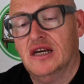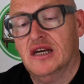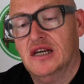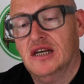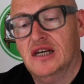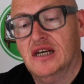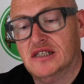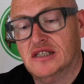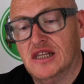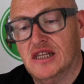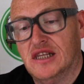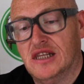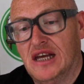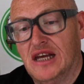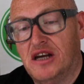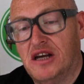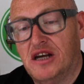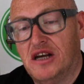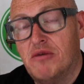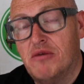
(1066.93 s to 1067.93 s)
It's going to then
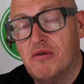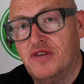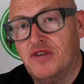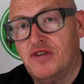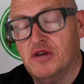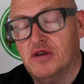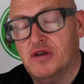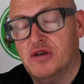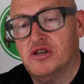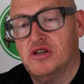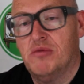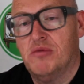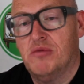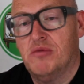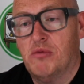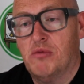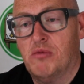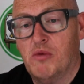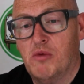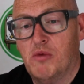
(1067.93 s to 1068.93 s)
come off of YouTube,
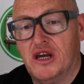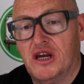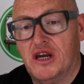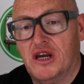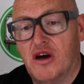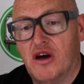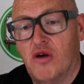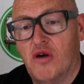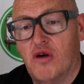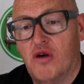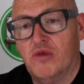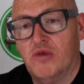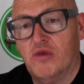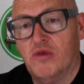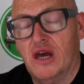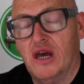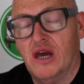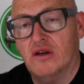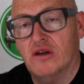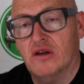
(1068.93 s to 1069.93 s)
but we're going to hold it
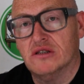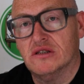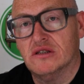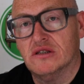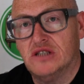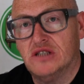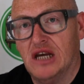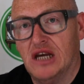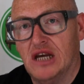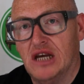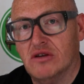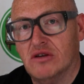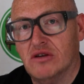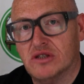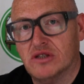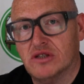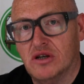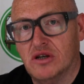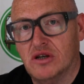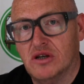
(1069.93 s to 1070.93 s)
on
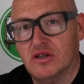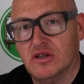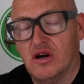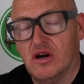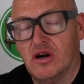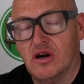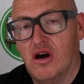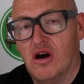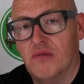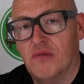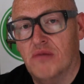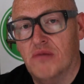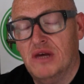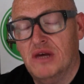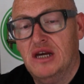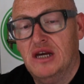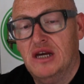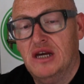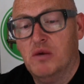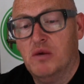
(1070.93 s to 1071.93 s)
janeconsidine.com
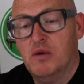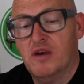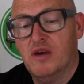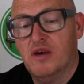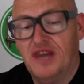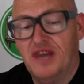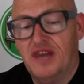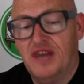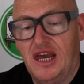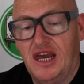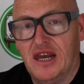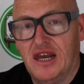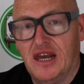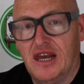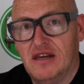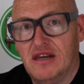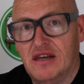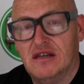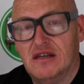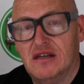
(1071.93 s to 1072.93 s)

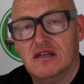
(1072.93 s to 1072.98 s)
within.